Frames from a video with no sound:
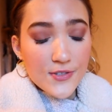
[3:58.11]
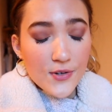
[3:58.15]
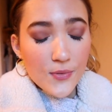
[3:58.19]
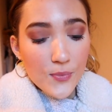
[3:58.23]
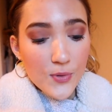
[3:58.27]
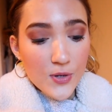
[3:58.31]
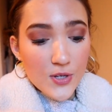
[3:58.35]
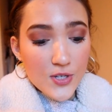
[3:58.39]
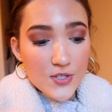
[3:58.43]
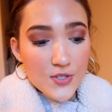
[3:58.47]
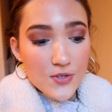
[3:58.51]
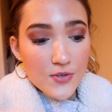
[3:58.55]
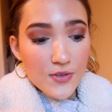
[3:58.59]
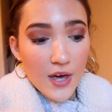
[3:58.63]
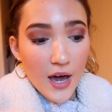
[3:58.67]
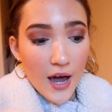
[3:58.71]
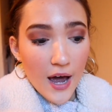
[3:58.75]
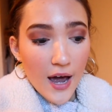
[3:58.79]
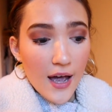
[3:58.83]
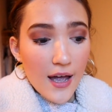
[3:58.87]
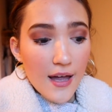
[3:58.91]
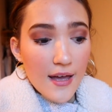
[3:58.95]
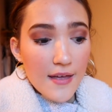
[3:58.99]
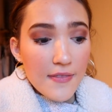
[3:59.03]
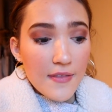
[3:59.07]
So I'm gonna do
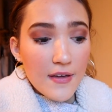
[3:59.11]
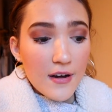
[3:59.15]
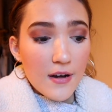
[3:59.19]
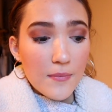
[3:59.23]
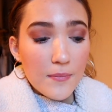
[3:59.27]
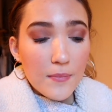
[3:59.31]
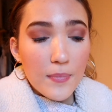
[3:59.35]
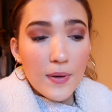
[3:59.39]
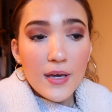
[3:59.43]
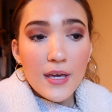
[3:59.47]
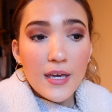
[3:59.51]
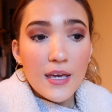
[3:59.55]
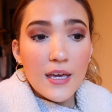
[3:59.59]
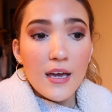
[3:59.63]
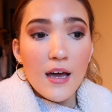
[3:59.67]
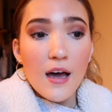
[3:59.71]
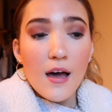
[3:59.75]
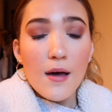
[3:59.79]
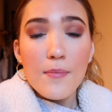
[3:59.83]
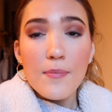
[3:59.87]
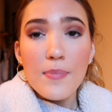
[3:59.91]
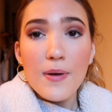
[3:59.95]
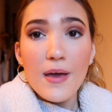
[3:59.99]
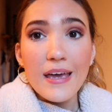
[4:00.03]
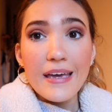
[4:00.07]
that, and then I'm picking
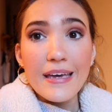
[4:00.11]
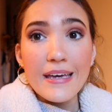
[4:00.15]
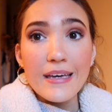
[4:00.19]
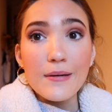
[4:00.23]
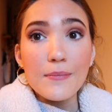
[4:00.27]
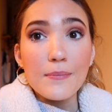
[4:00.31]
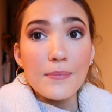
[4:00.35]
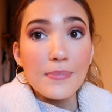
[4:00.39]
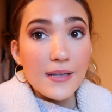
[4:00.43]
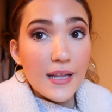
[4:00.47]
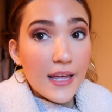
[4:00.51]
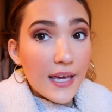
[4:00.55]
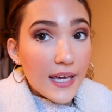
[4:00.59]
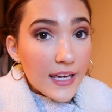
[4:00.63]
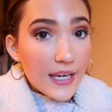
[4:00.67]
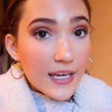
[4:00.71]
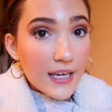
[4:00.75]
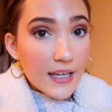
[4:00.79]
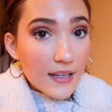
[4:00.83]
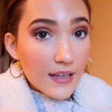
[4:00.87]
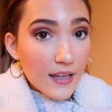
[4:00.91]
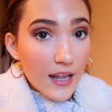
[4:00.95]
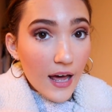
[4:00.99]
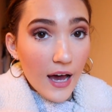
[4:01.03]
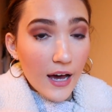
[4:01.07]
up a
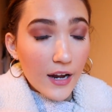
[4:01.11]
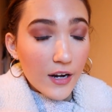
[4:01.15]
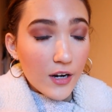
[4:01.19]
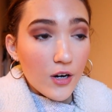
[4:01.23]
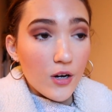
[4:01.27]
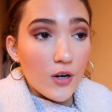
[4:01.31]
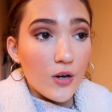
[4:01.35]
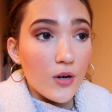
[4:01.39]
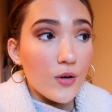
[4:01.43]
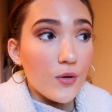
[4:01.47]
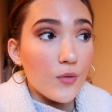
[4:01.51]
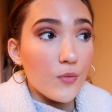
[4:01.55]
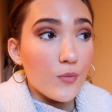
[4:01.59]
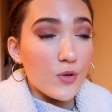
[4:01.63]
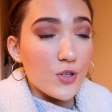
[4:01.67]
blanket ladder,